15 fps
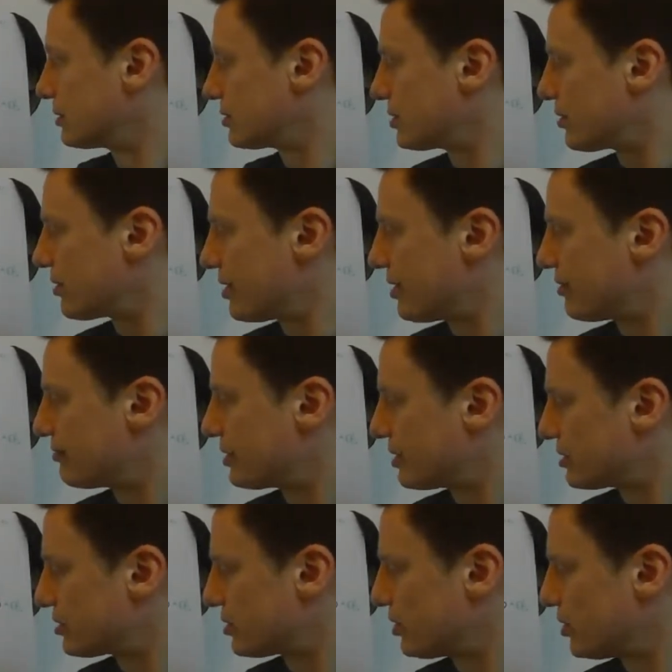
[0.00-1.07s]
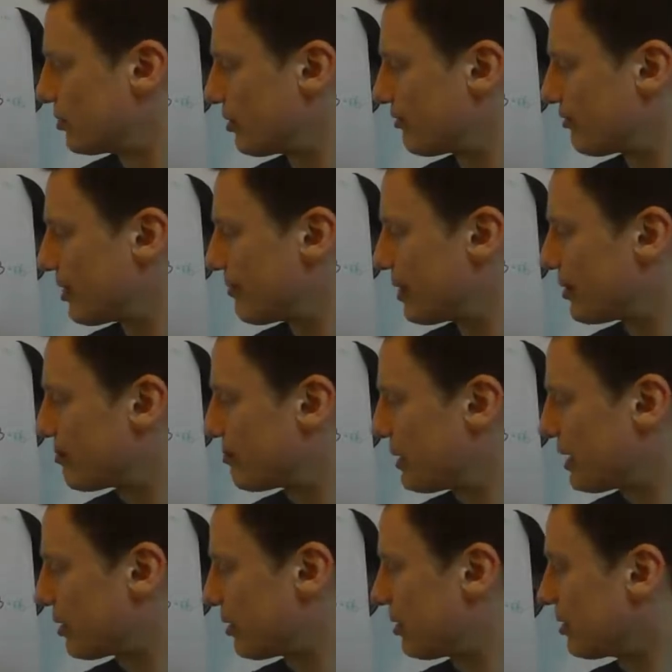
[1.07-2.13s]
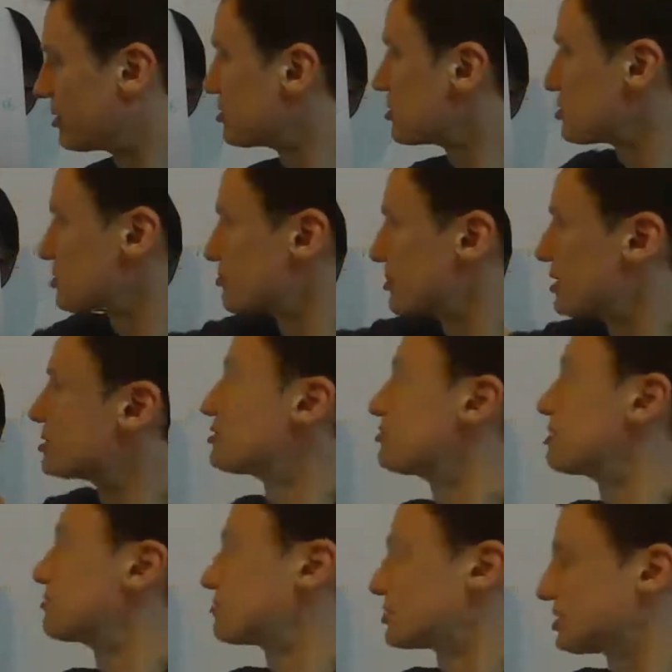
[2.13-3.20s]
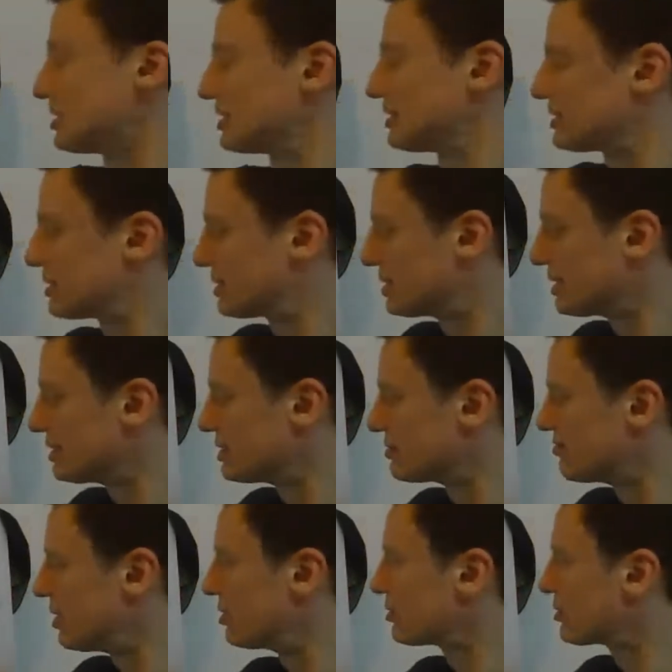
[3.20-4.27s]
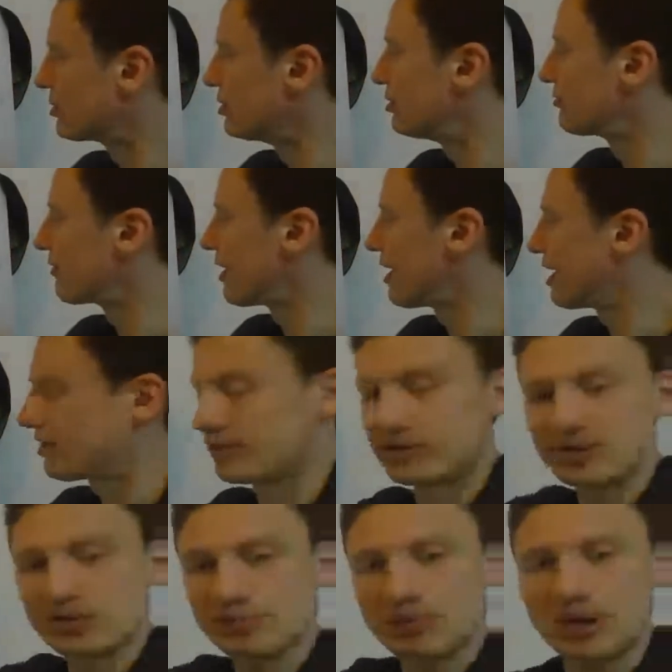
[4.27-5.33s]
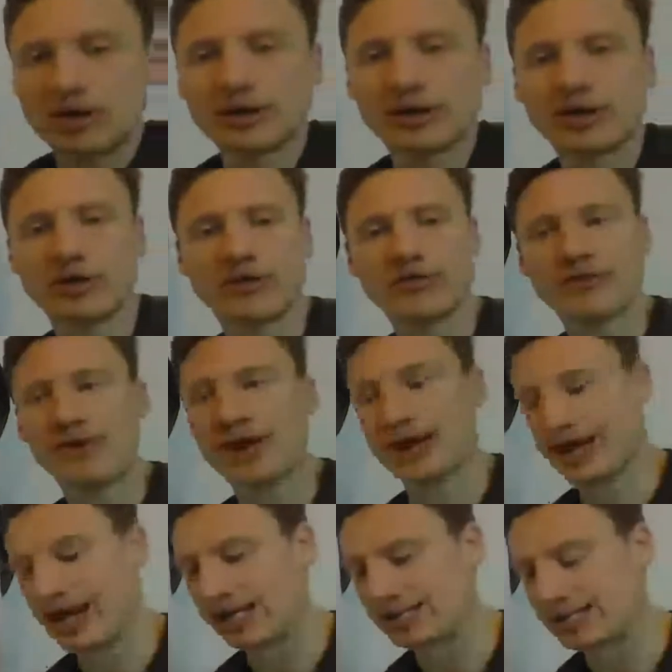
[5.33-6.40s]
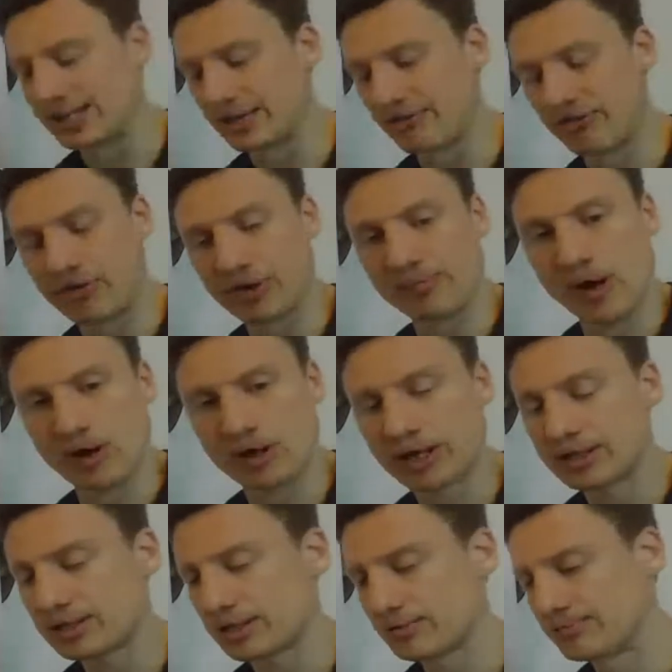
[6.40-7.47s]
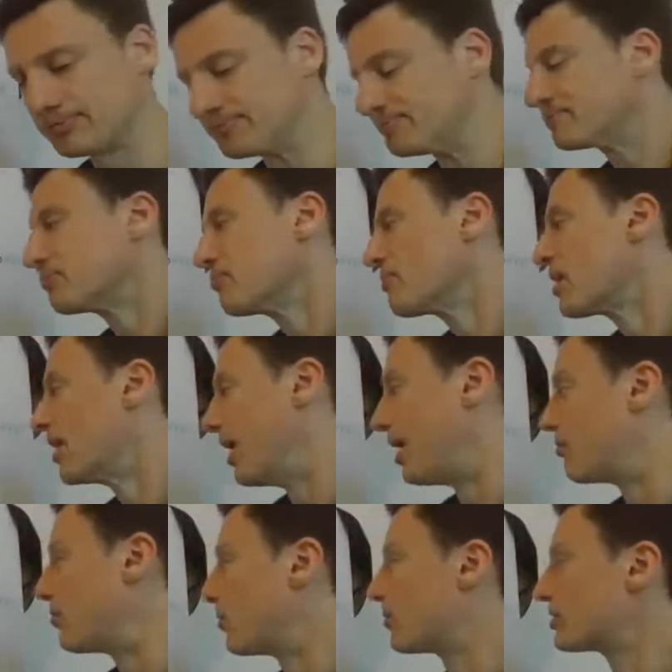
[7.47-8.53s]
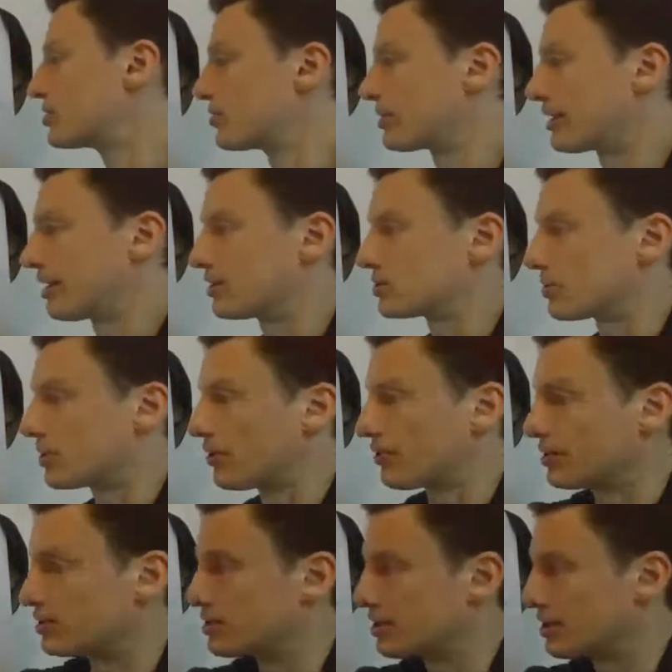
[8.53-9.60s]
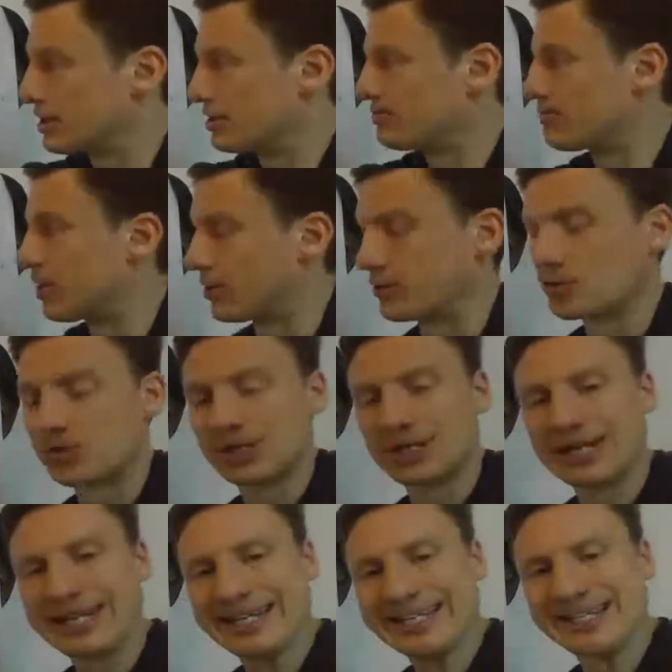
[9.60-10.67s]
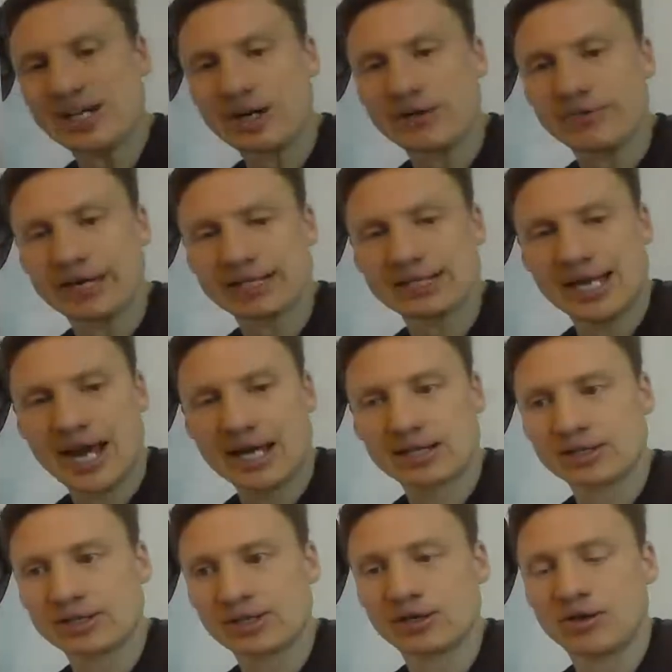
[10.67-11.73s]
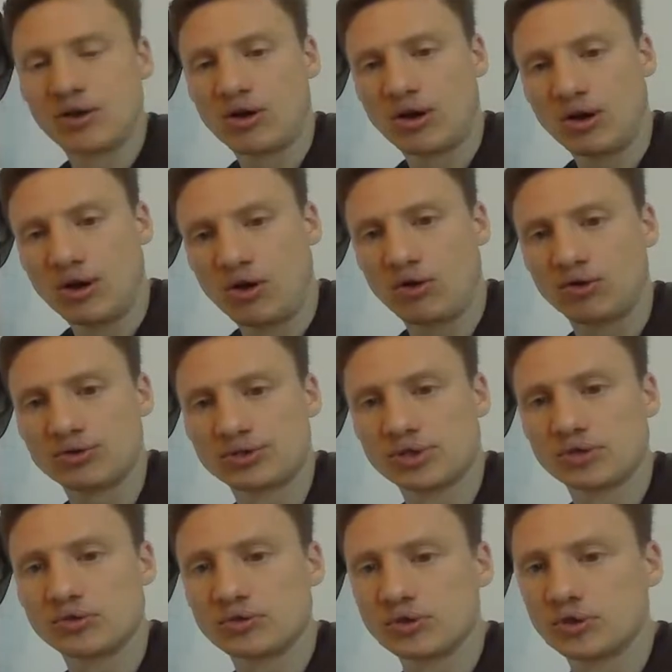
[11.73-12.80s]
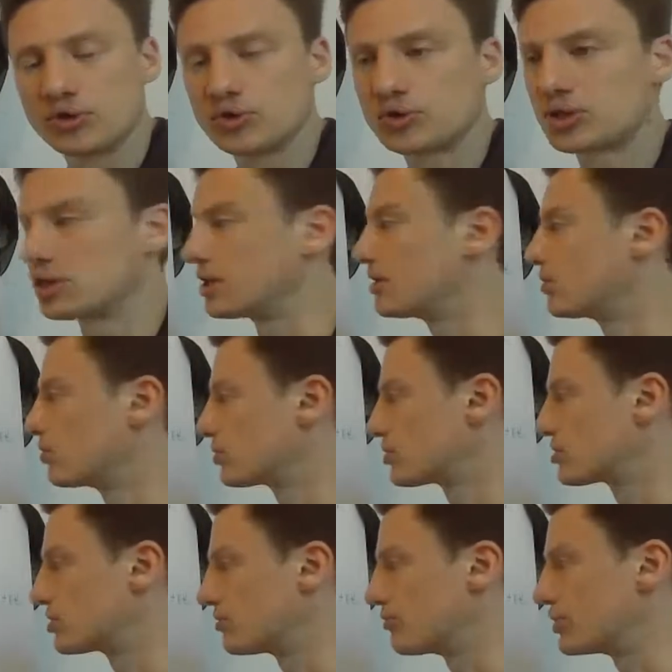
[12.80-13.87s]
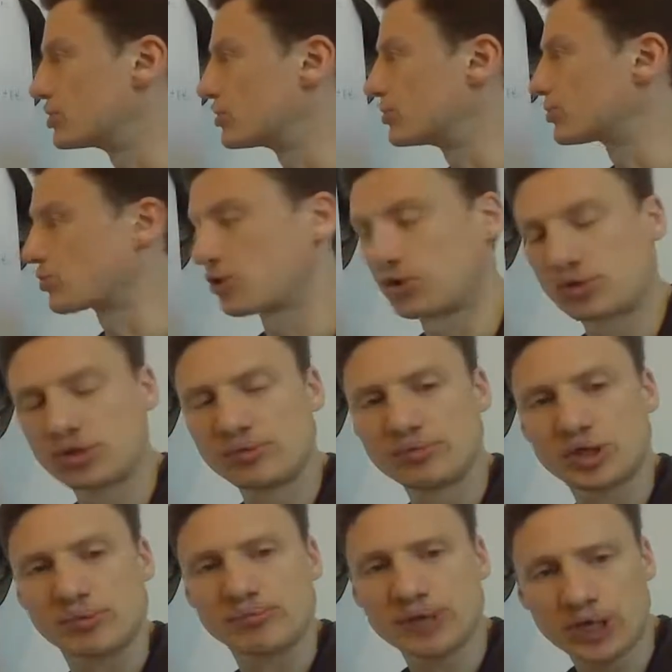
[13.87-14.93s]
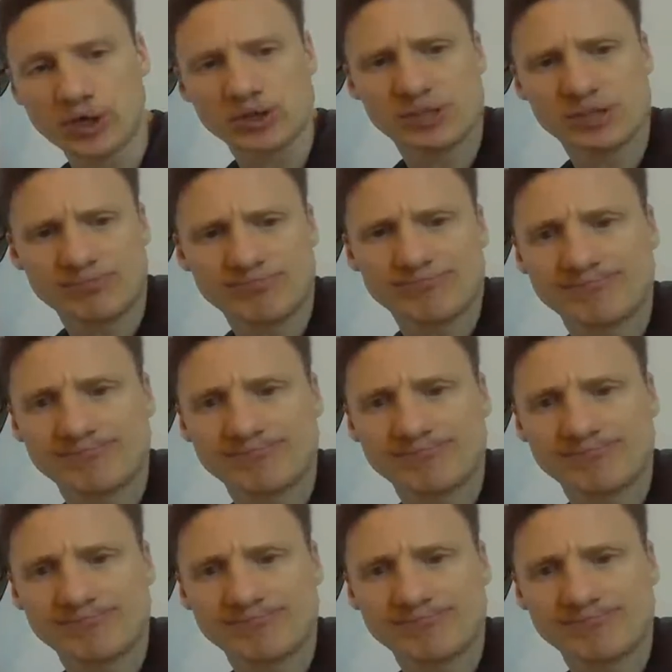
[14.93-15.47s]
So there is QFM. Now the black lines are just meant to represent the demand curve and the supply curve as in the free market. And what we're doing now is we're going to impose an indirect tax onto the good in order to reduce consumption, because